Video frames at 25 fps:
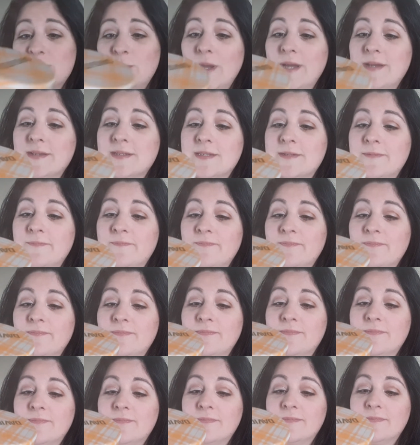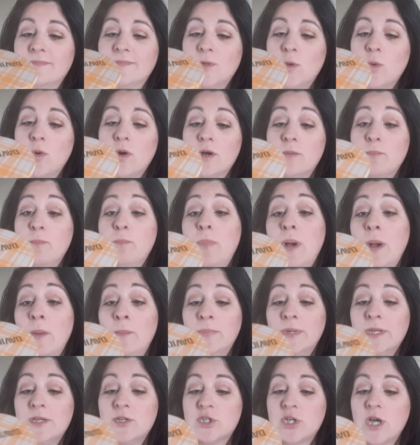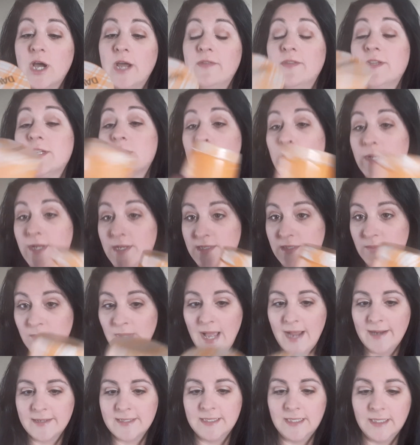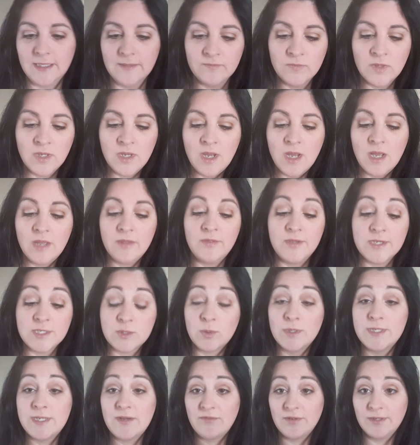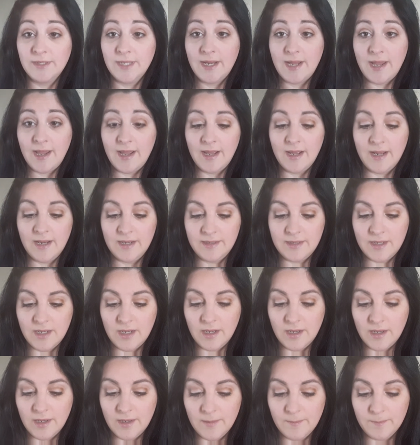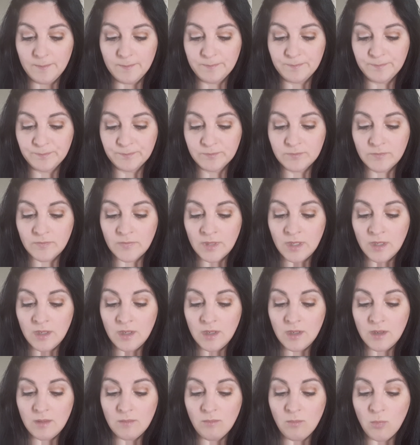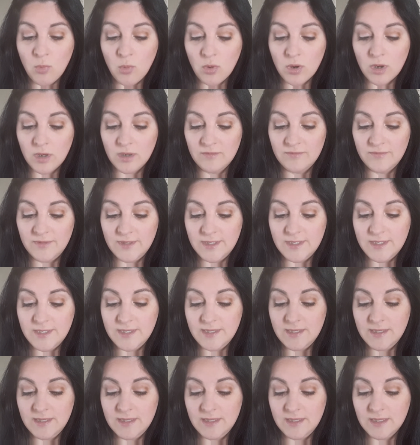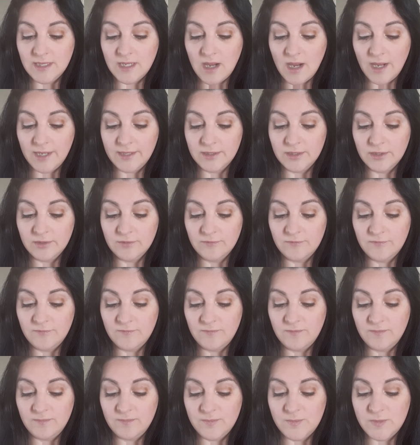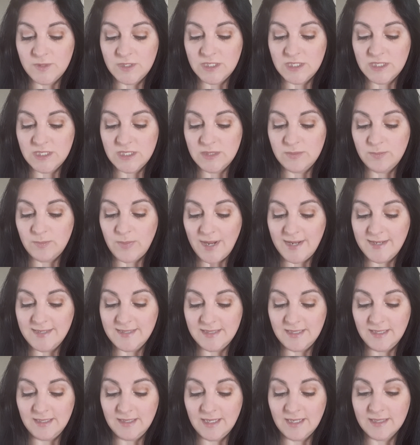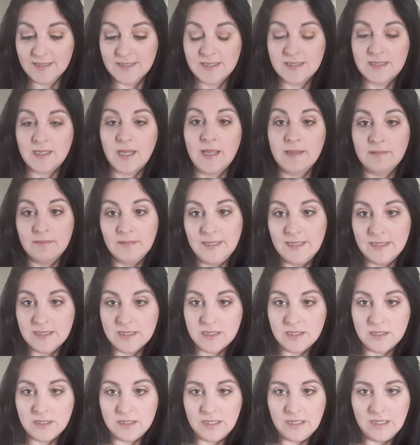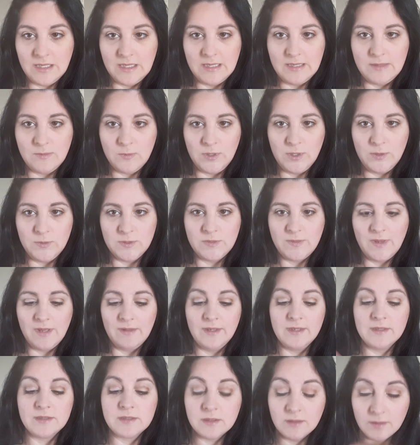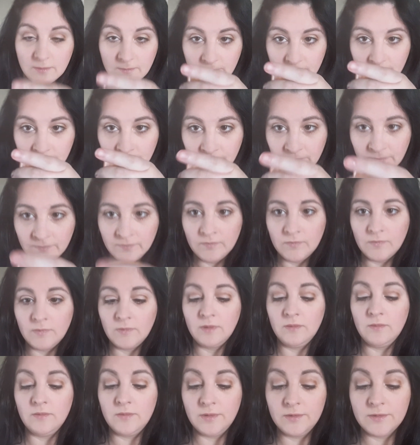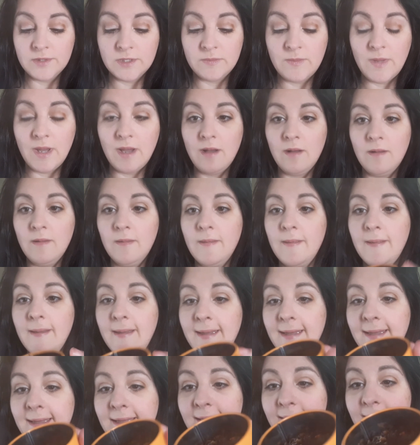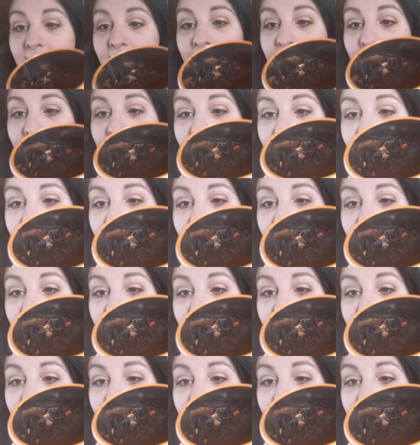spice or pumpkin chai. This one is a black tea. This one definitely had more of the kind of spiciness, at least when you smell it. So good smell, and